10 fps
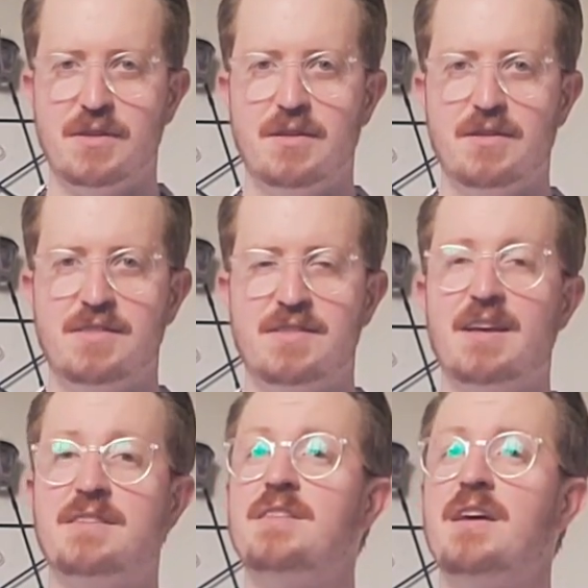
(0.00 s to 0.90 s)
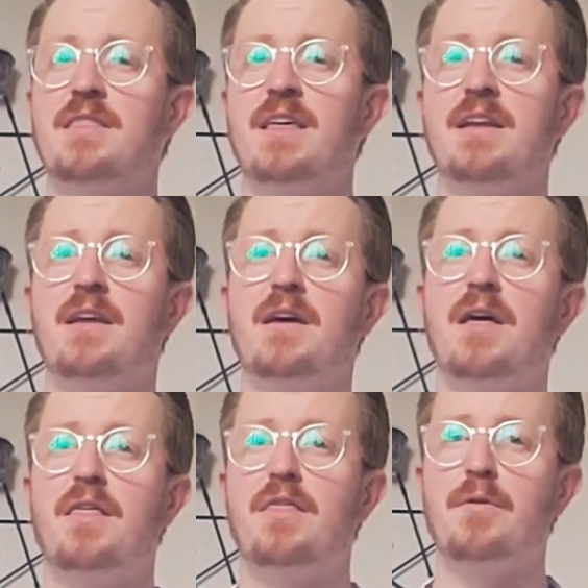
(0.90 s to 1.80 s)
states that
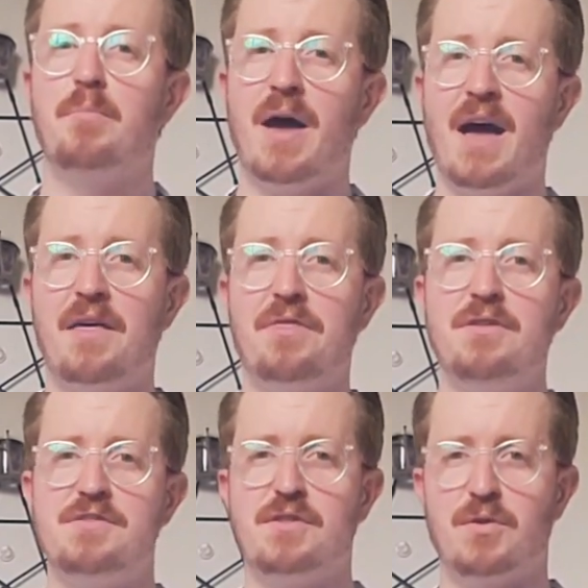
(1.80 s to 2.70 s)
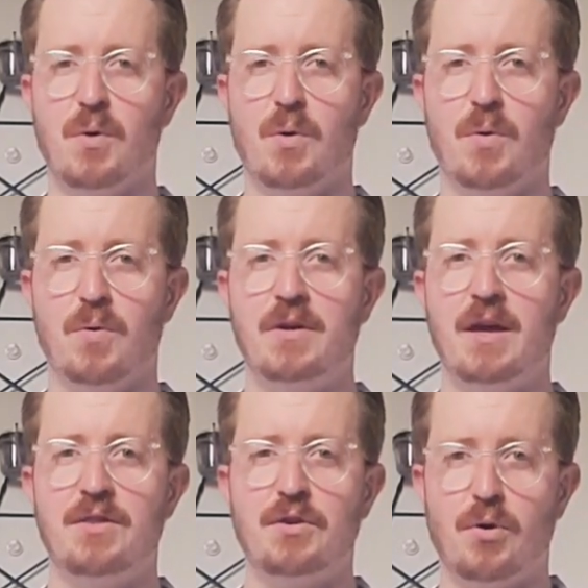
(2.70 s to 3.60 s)
the path is the goal,
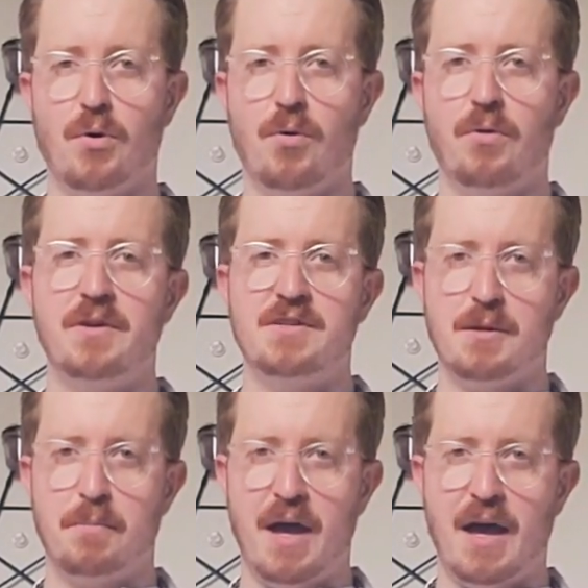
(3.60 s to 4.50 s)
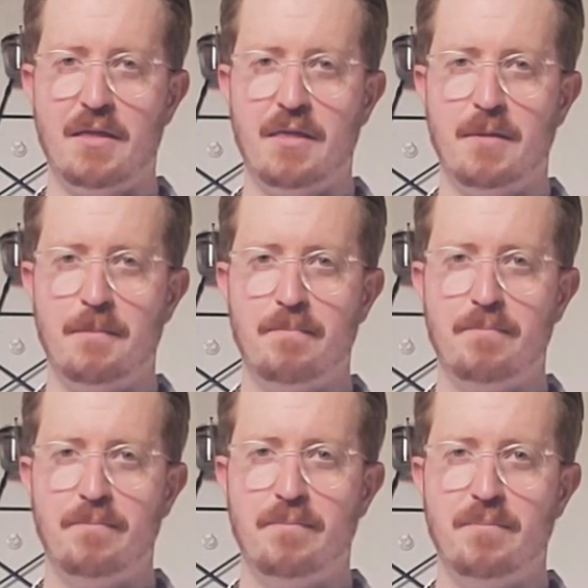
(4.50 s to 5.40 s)
and the goal is the path.
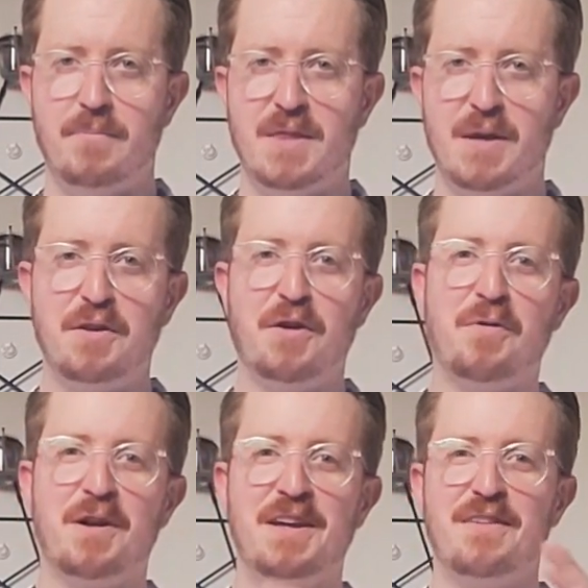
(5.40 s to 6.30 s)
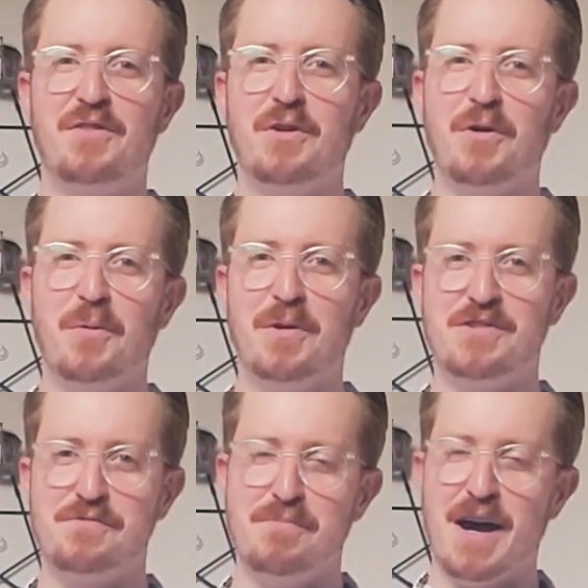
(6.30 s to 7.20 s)
Now, I don't want to give you a whole bunch
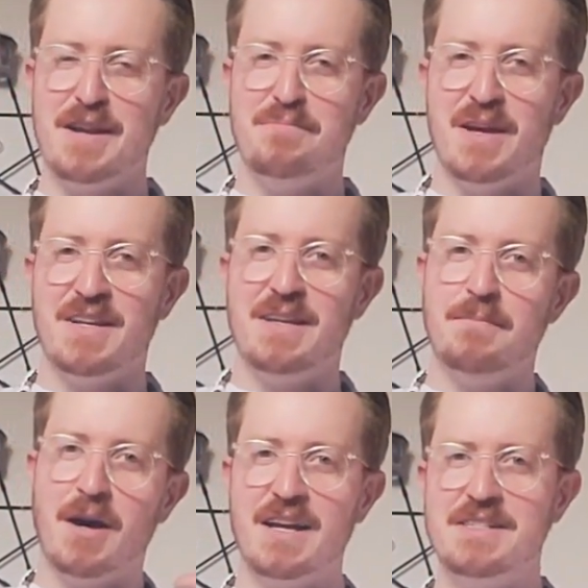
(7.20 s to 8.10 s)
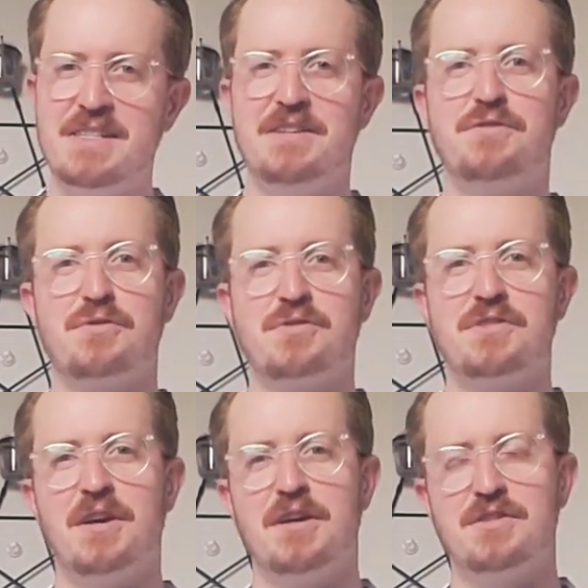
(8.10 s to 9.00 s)
of mind-bendy mind teasers
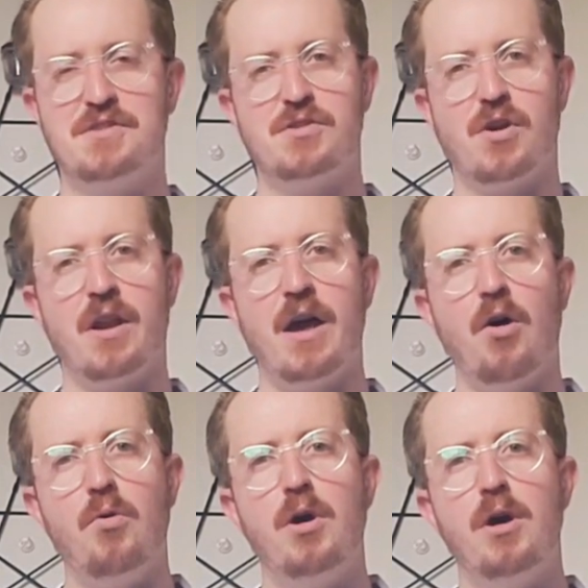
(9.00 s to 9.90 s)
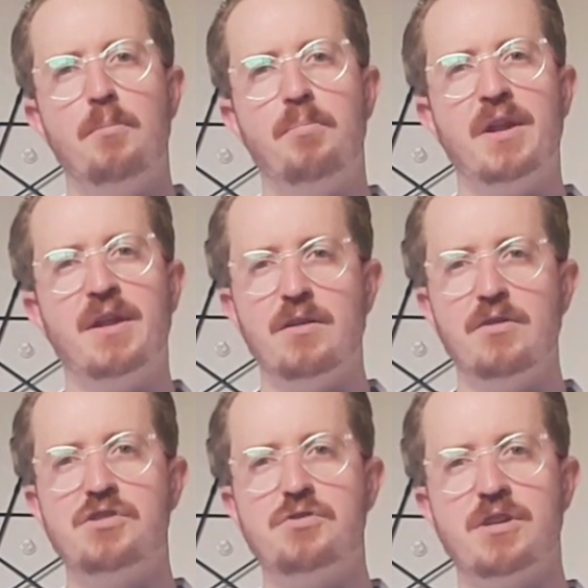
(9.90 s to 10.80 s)
to start out, but it
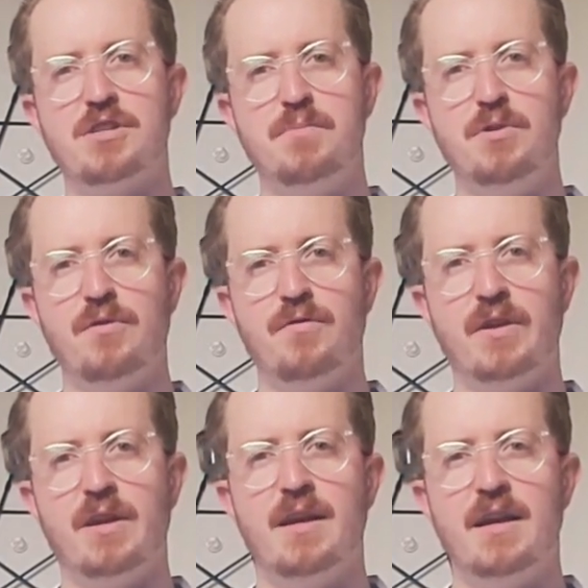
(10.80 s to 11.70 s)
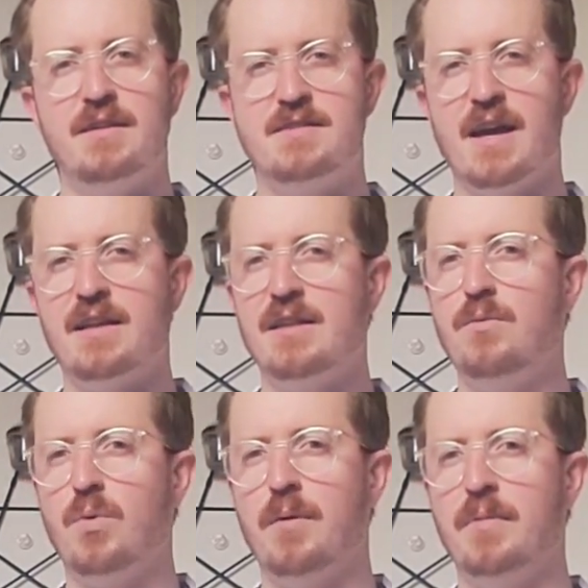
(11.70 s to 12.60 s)
illustrates beautifully exactly
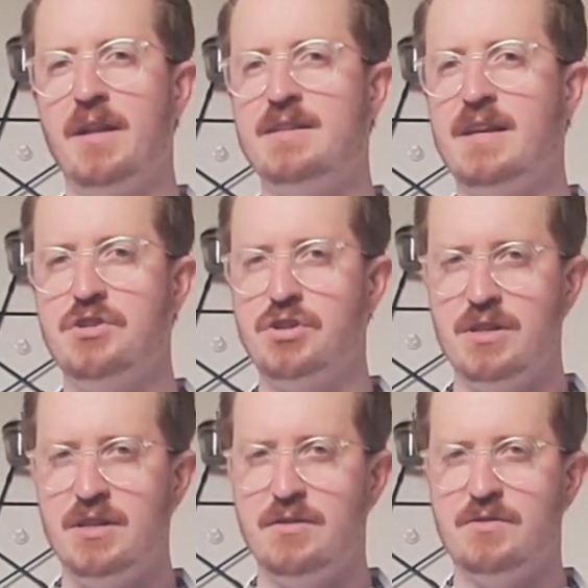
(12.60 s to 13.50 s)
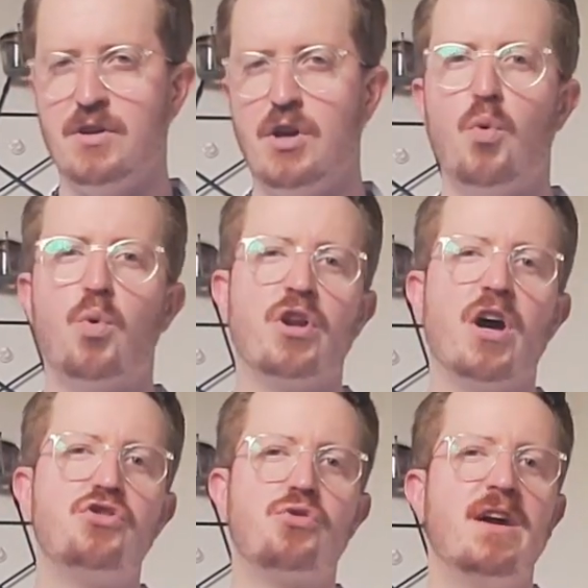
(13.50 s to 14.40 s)
what meditation is. We're
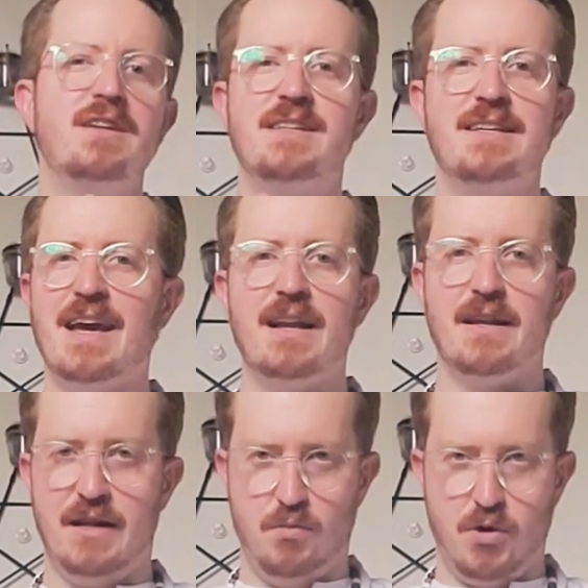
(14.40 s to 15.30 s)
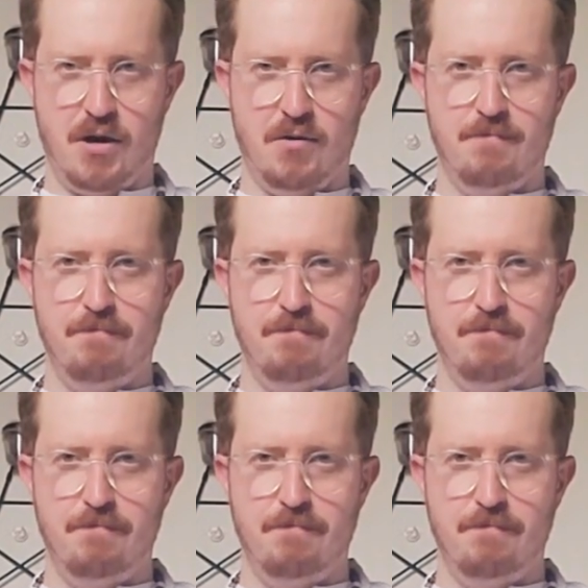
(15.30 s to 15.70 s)
not trying to get anywhere.